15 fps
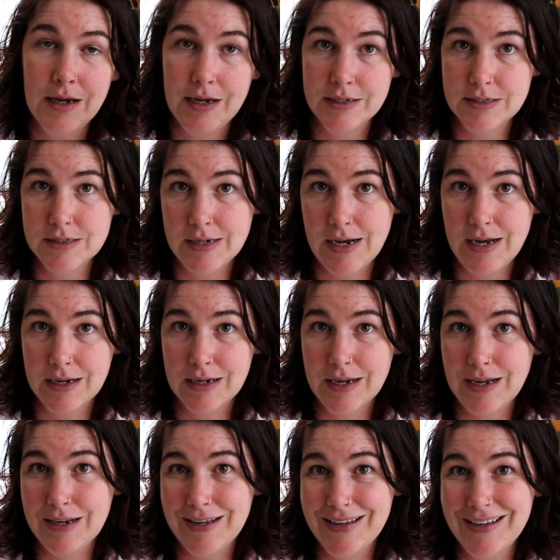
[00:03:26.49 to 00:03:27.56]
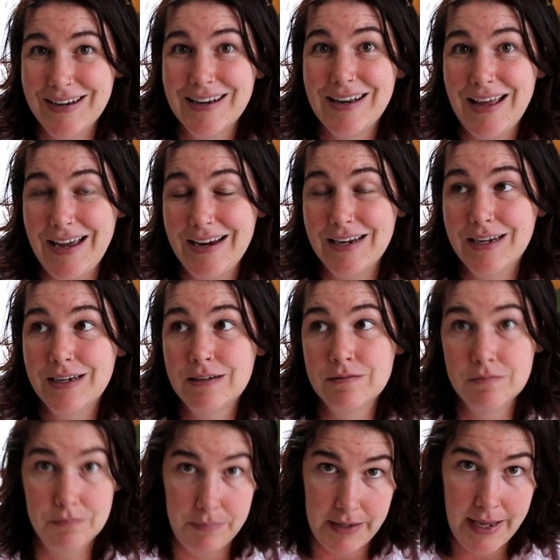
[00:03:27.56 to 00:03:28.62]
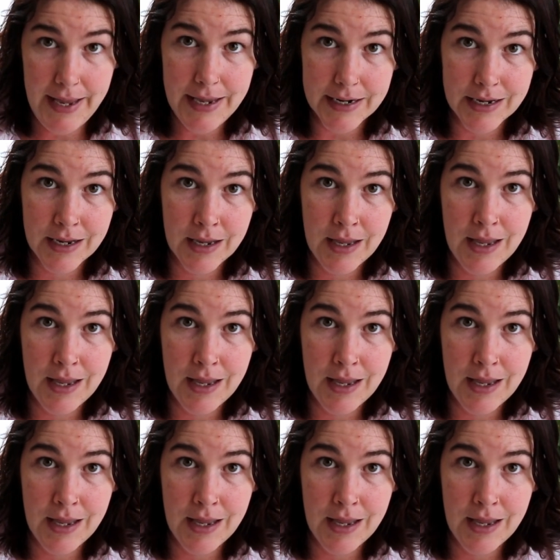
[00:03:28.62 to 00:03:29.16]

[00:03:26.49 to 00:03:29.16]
a dark color like black